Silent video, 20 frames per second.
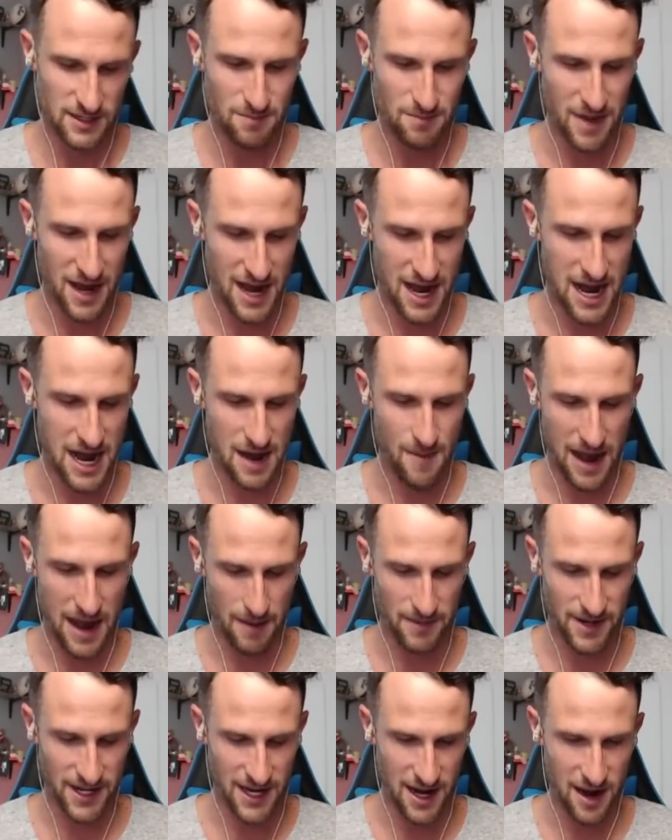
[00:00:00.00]
um, I'm
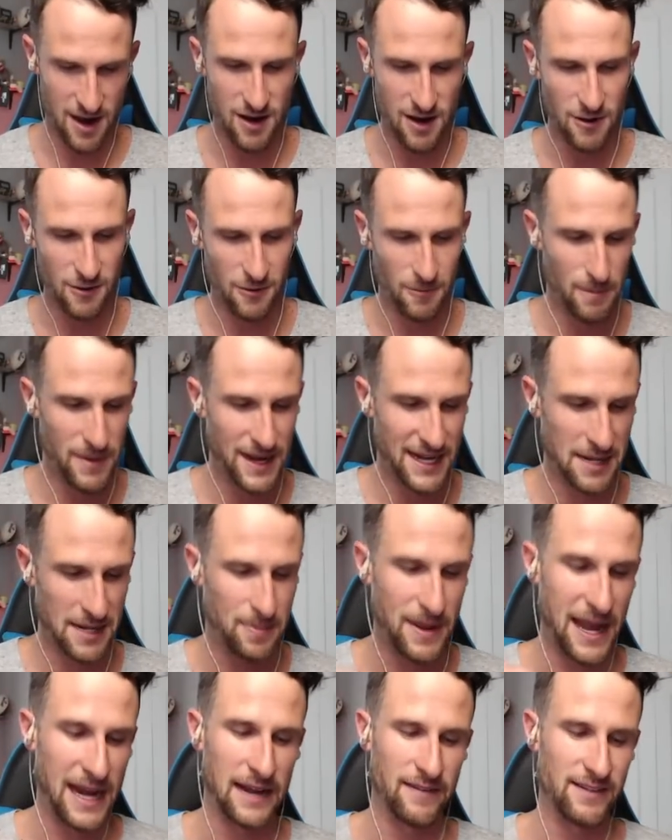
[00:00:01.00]
going to go mini
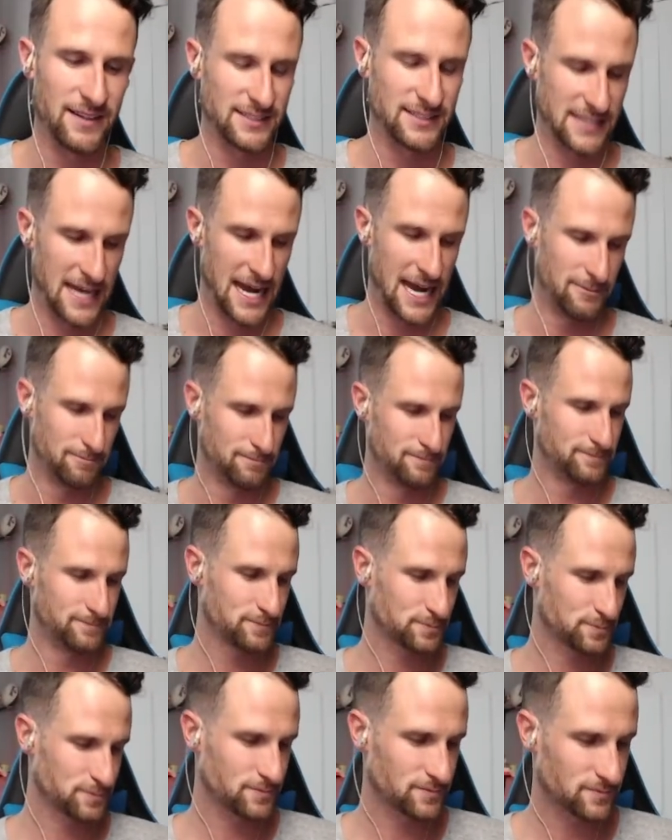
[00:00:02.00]
Pekka this time.
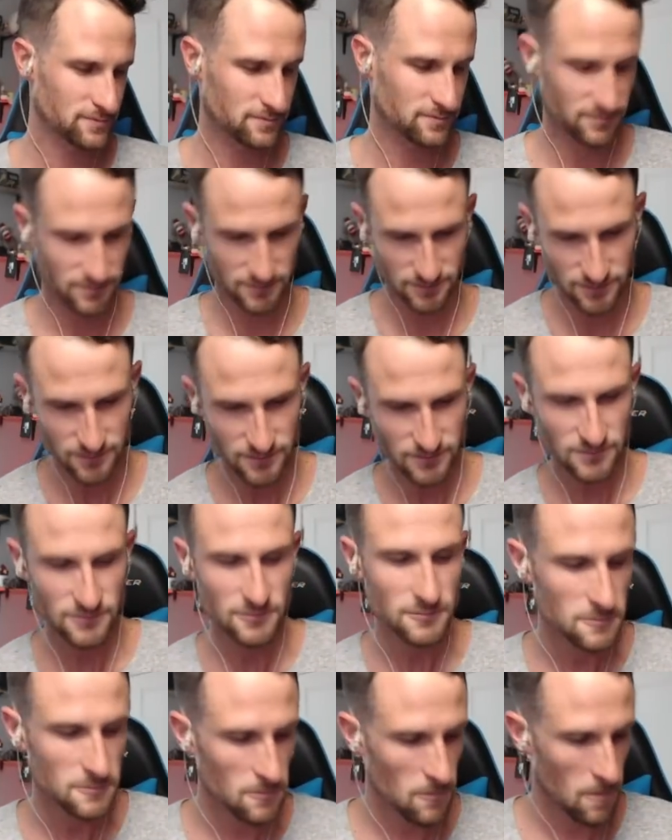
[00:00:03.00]
Okay, so I got the
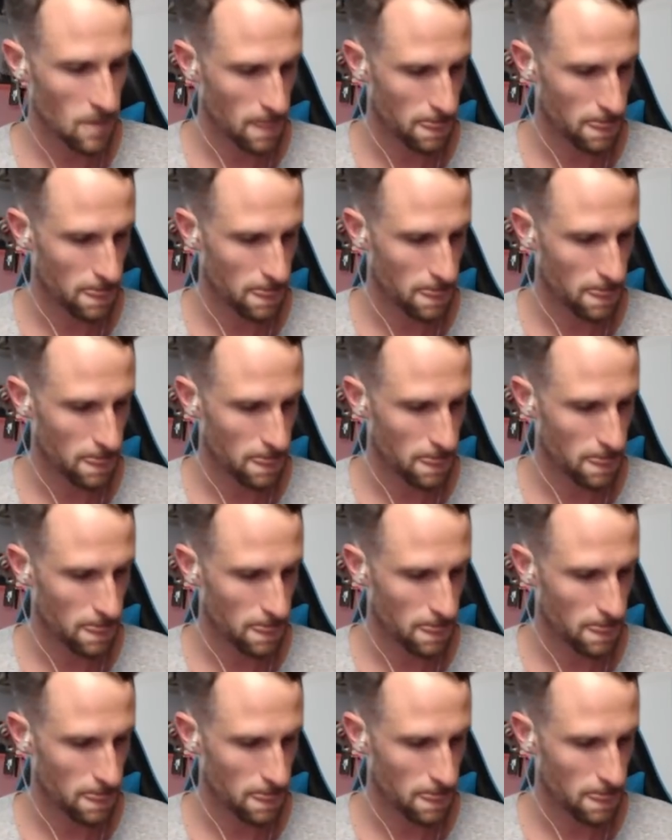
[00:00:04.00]
Pekka.